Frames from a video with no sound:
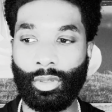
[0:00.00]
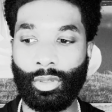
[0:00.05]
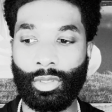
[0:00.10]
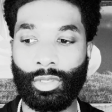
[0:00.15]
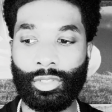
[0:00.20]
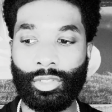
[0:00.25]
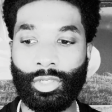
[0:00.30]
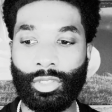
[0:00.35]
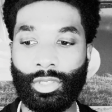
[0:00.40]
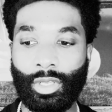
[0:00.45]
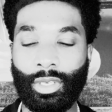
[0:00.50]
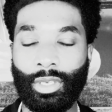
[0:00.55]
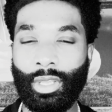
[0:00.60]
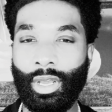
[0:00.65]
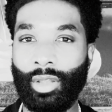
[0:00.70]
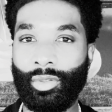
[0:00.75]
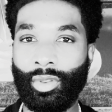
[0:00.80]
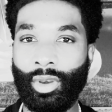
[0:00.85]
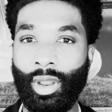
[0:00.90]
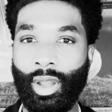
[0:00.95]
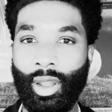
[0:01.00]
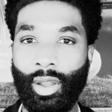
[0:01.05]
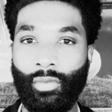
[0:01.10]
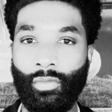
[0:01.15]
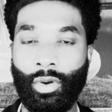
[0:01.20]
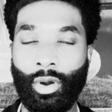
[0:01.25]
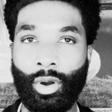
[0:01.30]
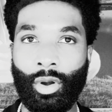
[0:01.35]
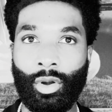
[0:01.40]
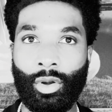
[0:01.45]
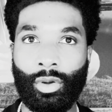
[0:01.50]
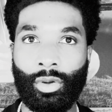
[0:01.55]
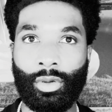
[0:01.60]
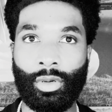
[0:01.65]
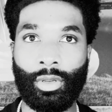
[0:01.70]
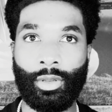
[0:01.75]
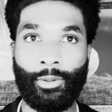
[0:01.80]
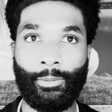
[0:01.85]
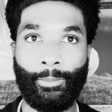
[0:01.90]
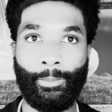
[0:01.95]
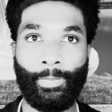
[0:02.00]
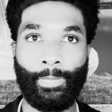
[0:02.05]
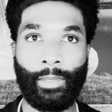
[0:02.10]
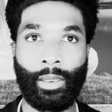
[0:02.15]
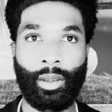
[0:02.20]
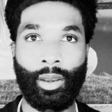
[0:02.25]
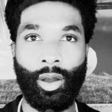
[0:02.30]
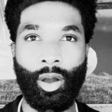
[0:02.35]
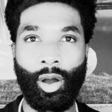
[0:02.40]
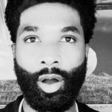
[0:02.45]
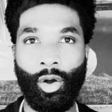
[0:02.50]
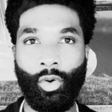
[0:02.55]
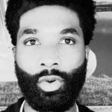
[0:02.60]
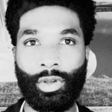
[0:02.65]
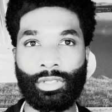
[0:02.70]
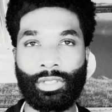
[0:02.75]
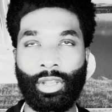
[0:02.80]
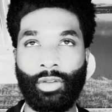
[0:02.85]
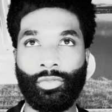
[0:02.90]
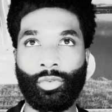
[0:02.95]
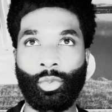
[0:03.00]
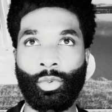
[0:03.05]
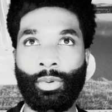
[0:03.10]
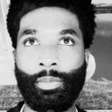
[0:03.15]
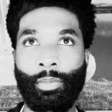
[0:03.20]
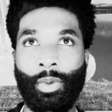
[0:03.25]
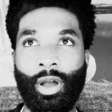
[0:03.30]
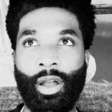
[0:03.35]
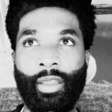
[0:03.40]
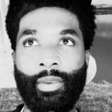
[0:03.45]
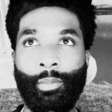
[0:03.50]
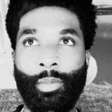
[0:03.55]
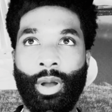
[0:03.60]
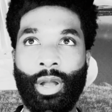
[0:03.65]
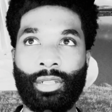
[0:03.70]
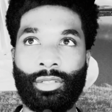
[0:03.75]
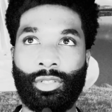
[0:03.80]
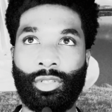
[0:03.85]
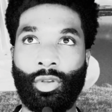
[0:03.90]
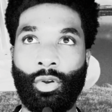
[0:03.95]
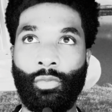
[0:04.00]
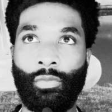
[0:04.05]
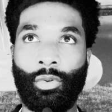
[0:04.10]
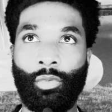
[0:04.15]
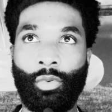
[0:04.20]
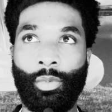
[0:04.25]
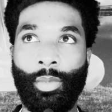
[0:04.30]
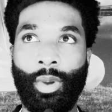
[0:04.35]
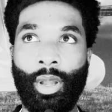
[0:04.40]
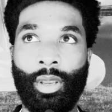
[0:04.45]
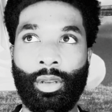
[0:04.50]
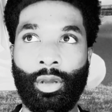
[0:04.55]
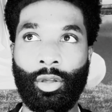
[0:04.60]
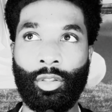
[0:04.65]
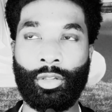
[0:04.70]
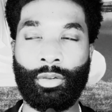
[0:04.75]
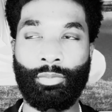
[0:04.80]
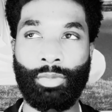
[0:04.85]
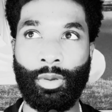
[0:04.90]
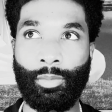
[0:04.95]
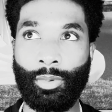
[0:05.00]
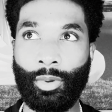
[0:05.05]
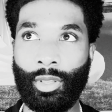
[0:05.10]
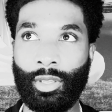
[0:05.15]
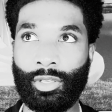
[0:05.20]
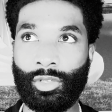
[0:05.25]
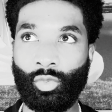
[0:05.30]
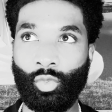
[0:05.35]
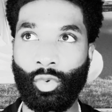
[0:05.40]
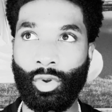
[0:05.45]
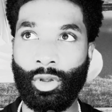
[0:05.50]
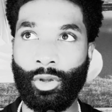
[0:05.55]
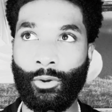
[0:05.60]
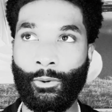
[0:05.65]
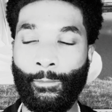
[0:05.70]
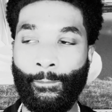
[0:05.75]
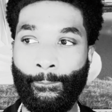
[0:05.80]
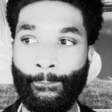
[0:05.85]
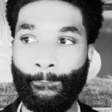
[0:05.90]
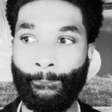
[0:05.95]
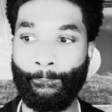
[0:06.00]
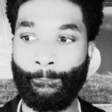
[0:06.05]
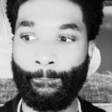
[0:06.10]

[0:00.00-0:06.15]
it's just a lot that I have heard. And I'll always have to remind myself and remind other people as well